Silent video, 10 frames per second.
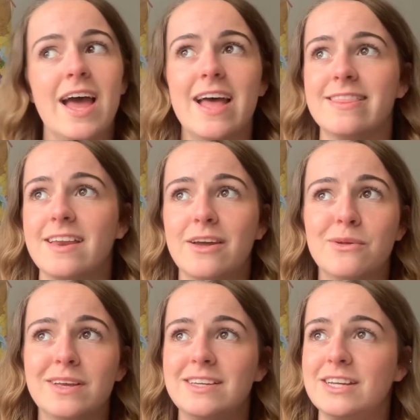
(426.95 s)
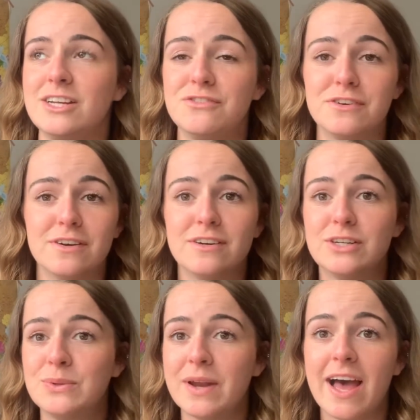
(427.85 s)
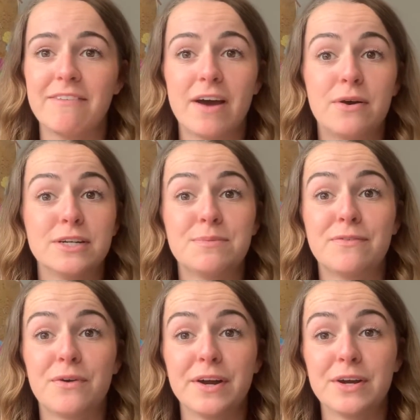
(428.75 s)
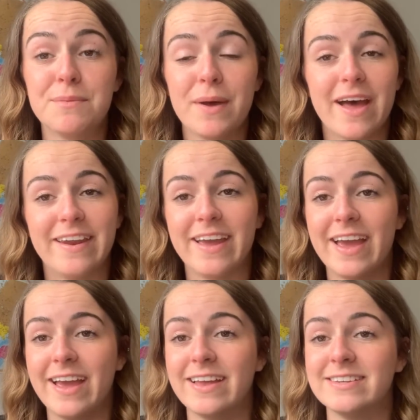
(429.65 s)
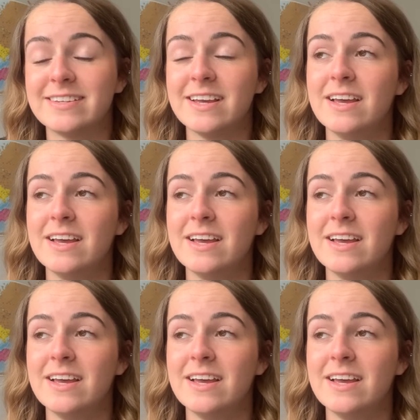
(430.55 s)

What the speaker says: and then I only teach for 2.5 hours before I go to bed. And